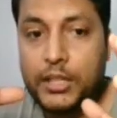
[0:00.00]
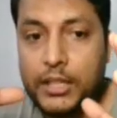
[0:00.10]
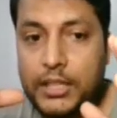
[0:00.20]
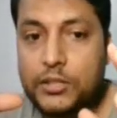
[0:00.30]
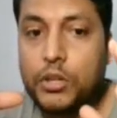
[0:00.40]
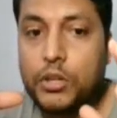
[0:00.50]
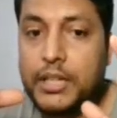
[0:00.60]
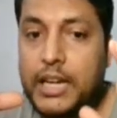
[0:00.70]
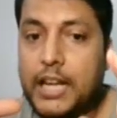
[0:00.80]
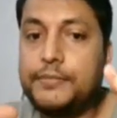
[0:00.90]
is called
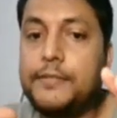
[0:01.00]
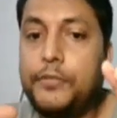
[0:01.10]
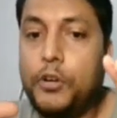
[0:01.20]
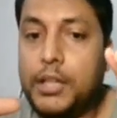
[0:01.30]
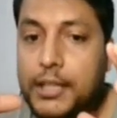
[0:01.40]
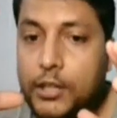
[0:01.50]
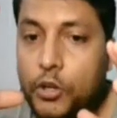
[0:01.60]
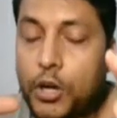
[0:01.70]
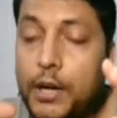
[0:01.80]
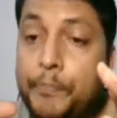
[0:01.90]
Graafian follicle
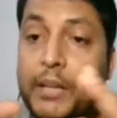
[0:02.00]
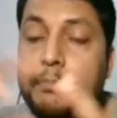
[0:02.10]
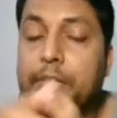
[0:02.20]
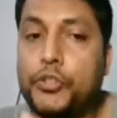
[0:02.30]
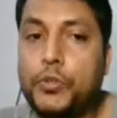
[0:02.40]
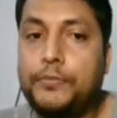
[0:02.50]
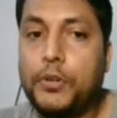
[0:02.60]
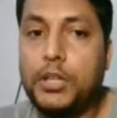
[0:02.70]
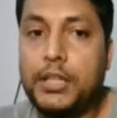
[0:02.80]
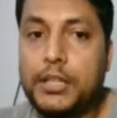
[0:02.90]
or matured
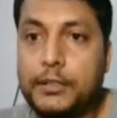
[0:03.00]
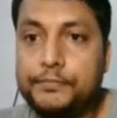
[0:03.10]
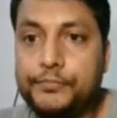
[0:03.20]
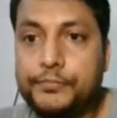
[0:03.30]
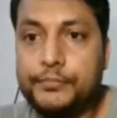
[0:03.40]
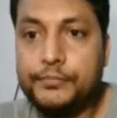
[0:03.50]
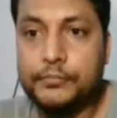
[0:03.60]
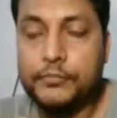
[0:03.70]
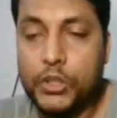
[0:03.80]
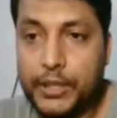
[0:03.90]
follicle.
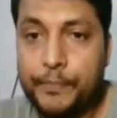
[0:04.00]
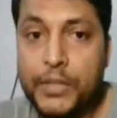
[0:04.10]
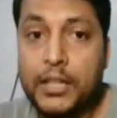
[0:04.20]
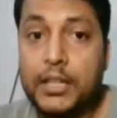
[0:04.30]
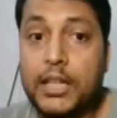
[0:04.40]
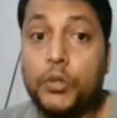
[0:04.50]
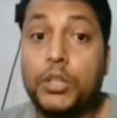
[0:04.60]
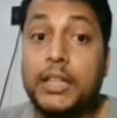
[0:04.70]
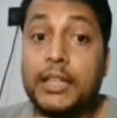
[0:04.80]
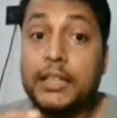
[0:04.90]
Okay, now
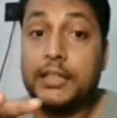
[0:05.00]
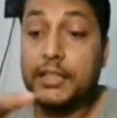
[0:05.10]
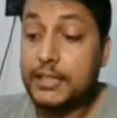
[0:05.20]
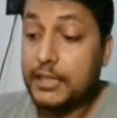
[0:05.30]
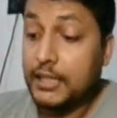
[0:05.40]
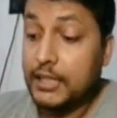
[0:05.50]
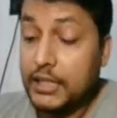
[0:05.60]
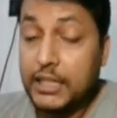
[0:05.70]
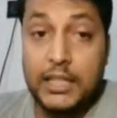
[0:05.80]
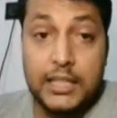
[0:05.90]
this
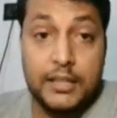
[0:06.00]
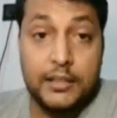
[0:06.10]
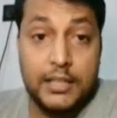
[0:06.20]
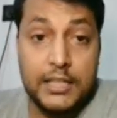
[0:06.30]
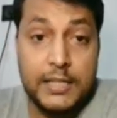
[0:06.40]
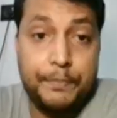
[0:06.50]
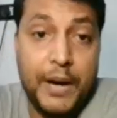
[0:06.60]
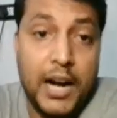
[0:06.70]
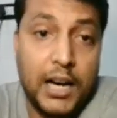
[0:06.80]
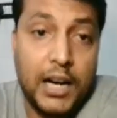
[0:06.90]

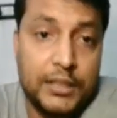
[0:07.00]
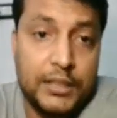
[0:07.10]
part,